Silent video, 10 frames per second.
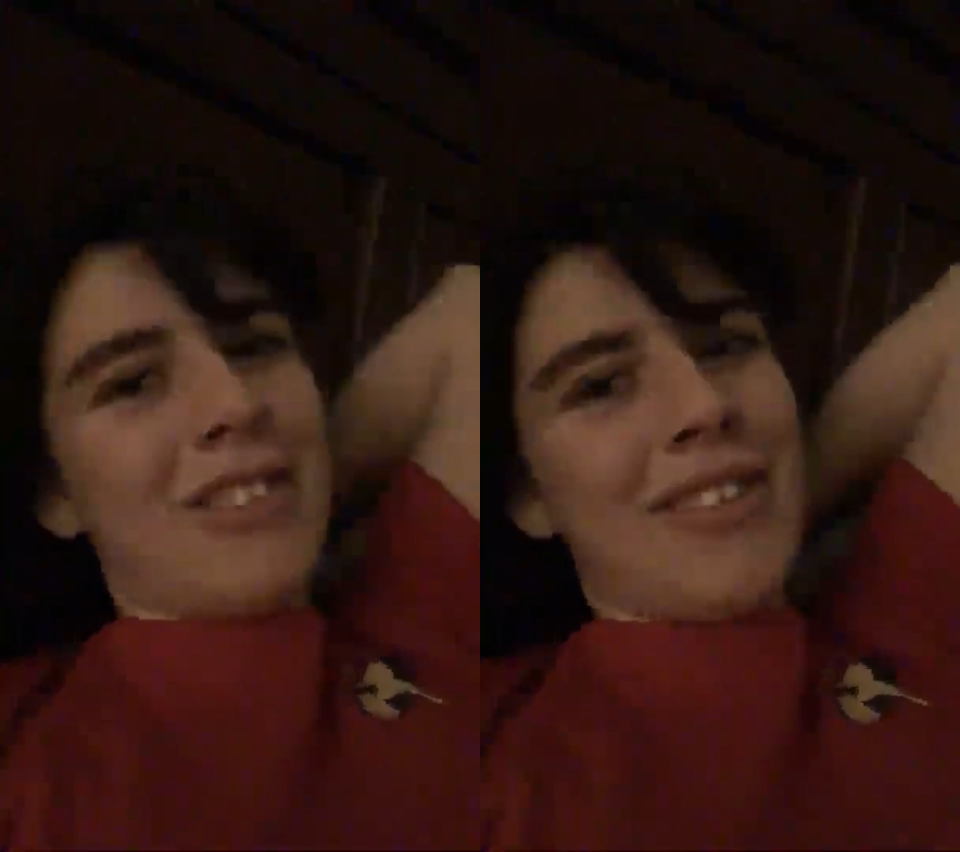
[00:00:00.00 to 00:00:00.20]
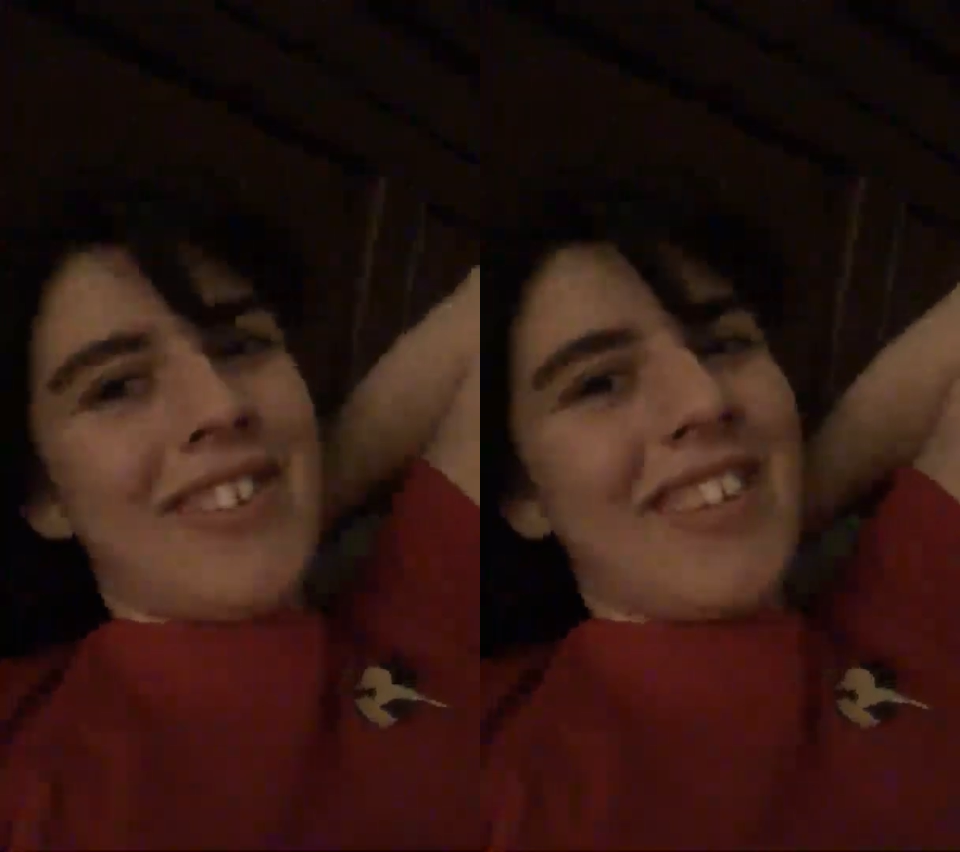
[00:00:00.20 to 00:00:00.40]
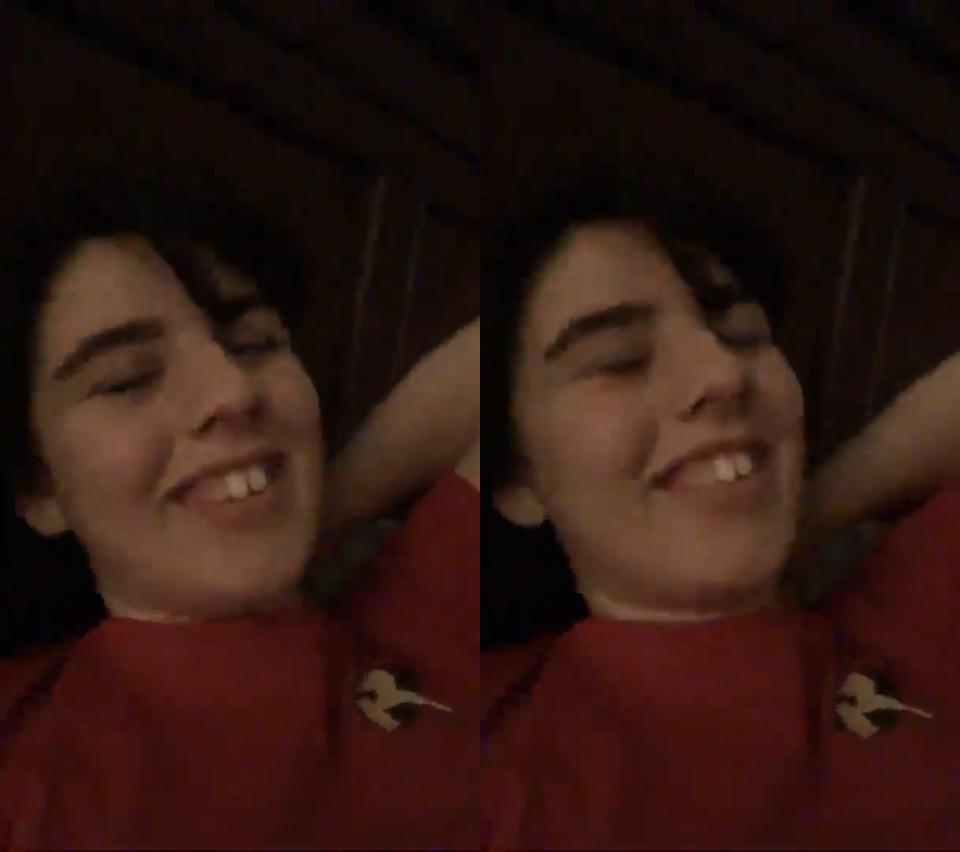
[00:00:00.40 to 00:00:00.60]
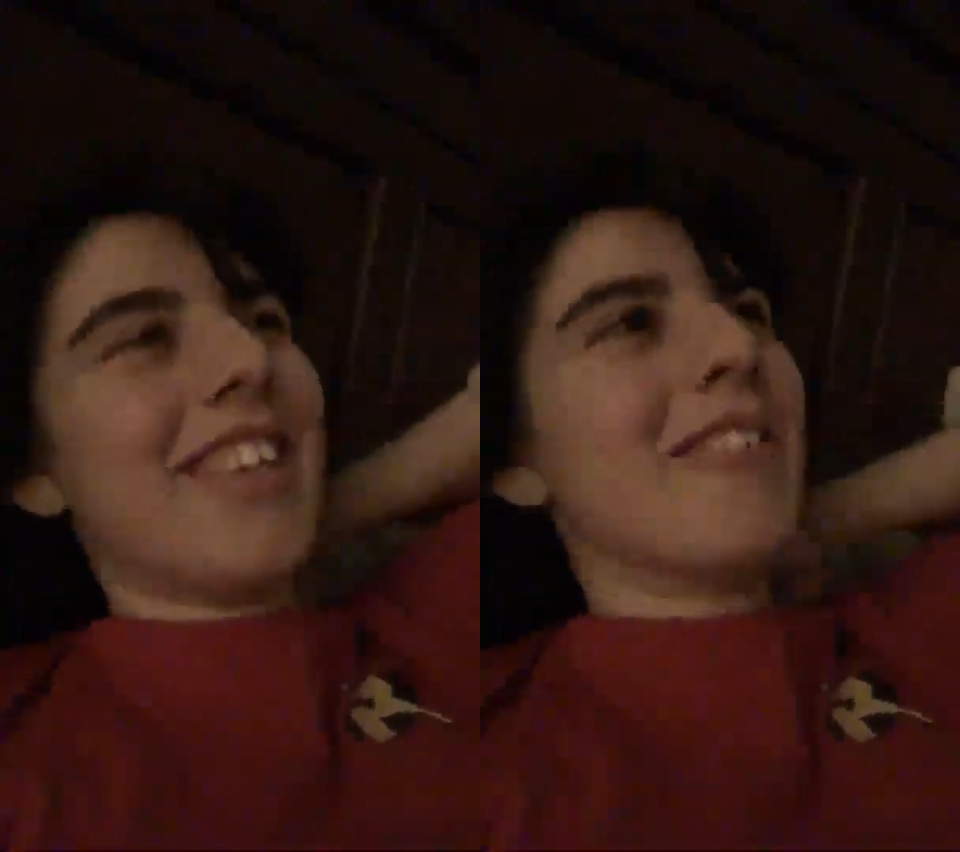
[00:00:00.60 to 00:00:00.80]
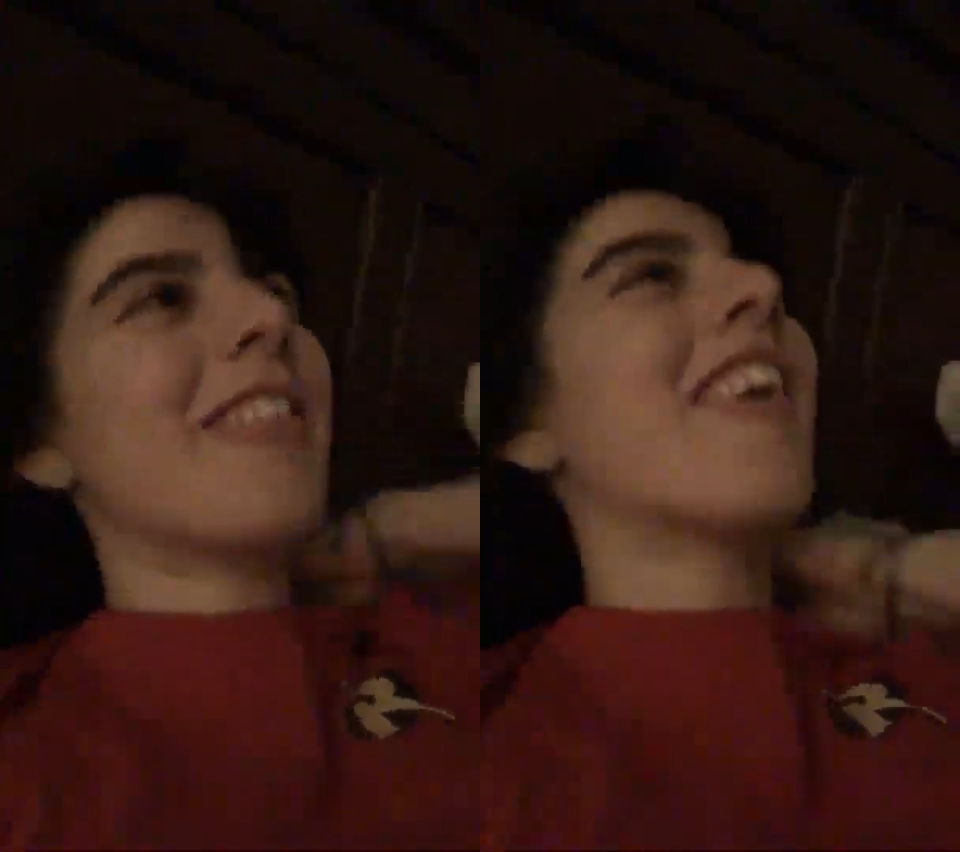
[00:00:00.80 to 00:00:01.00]
2 years
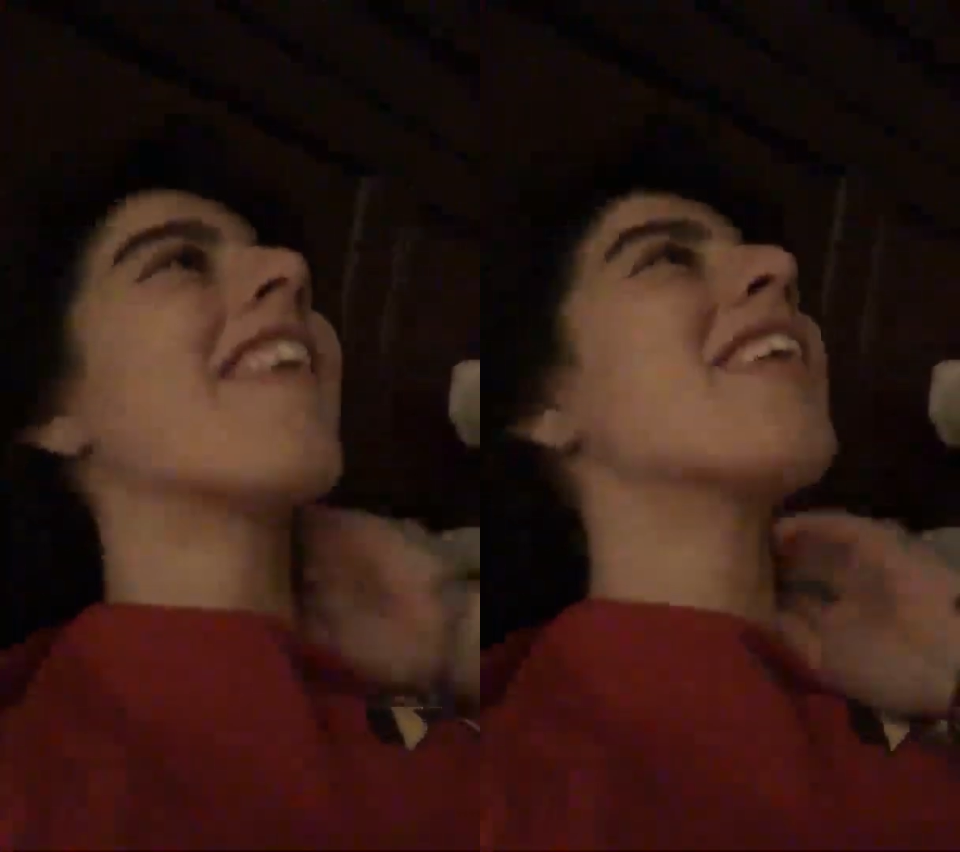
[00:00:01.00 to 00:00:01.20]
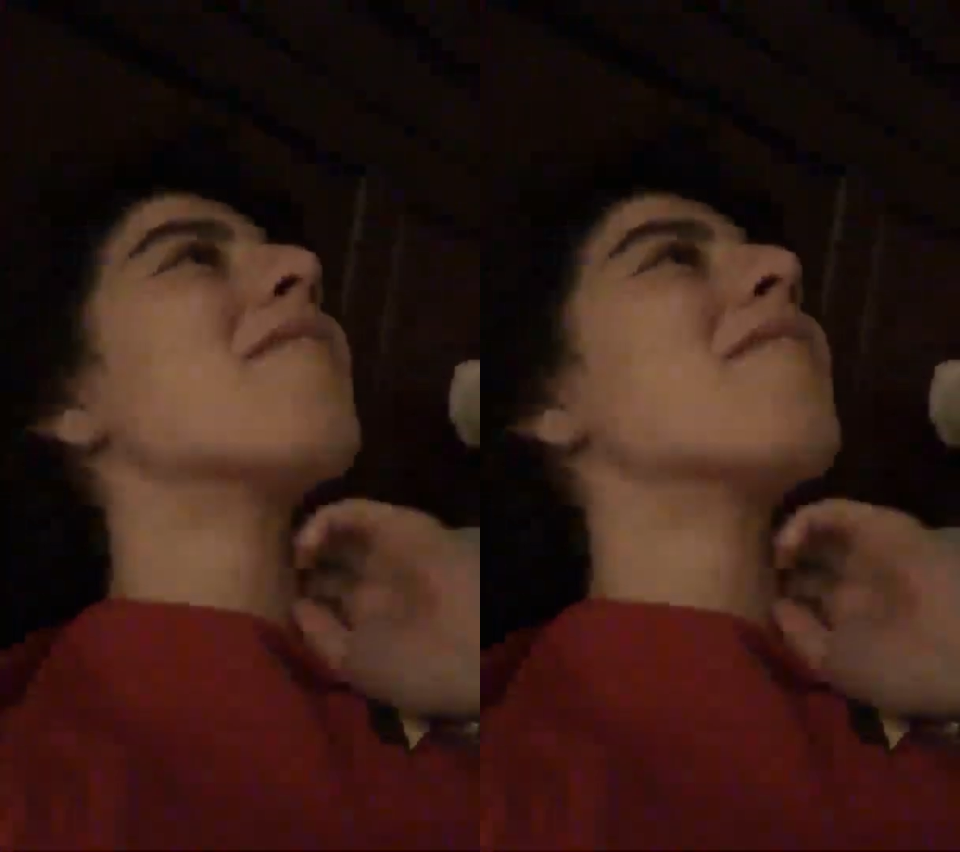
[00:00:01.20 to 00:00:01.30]
in a row. And